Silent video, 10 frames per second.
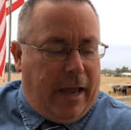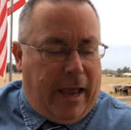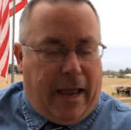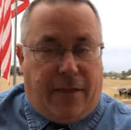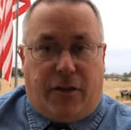
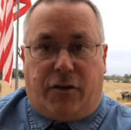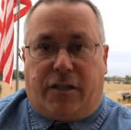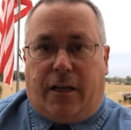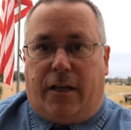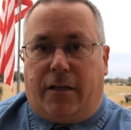And there's
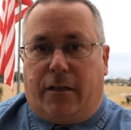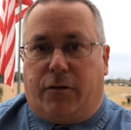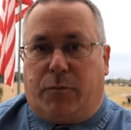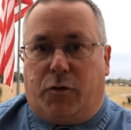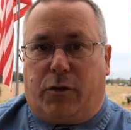
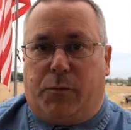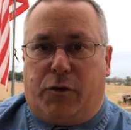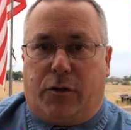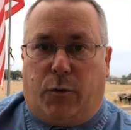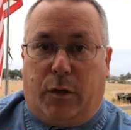some
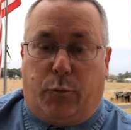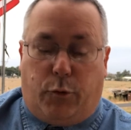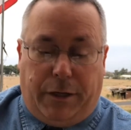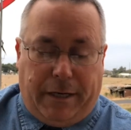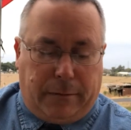scriptures I want to
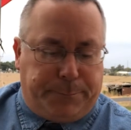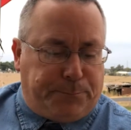point out.